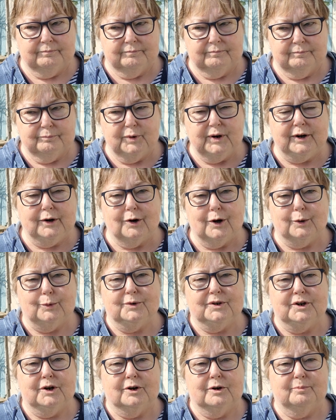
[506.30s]
We're not
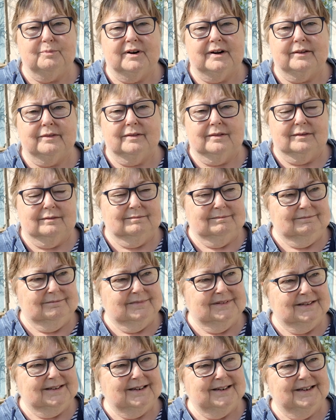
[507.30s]
holding our breath.
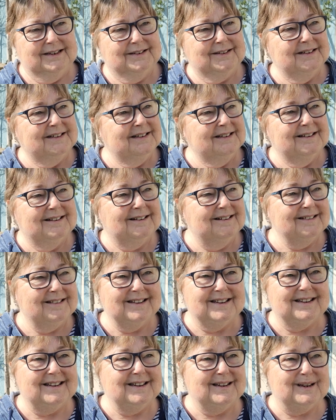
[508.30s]
I
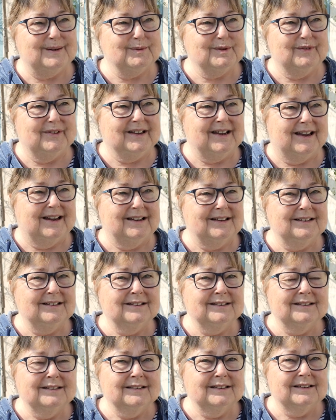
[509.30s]
think he keeps forgetting.
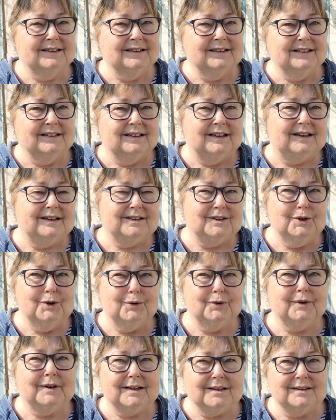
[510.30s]
It's
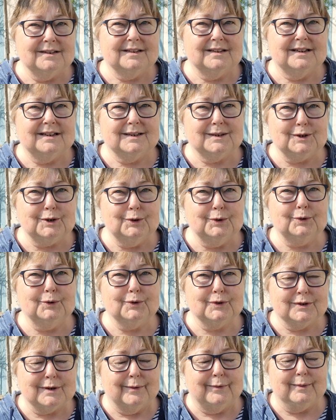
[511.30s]
not it's
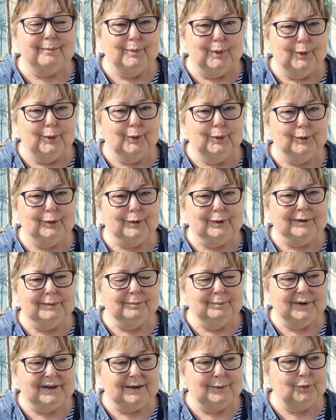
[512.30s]
not so important,
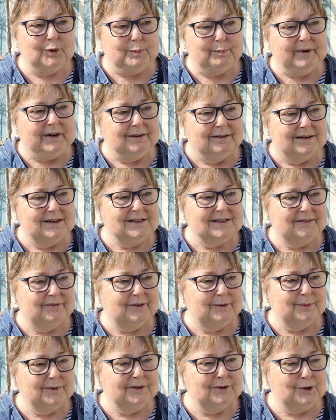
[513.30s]
but it would be nice if
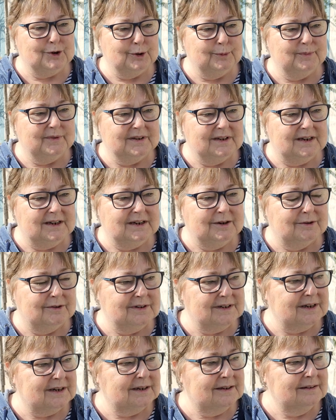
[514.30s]
it was a job that he
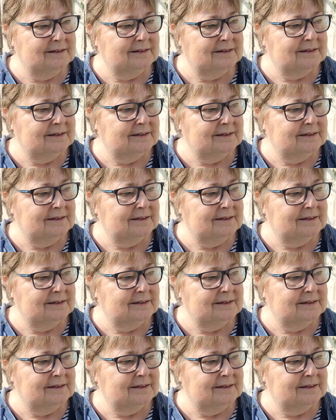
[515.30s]
got done.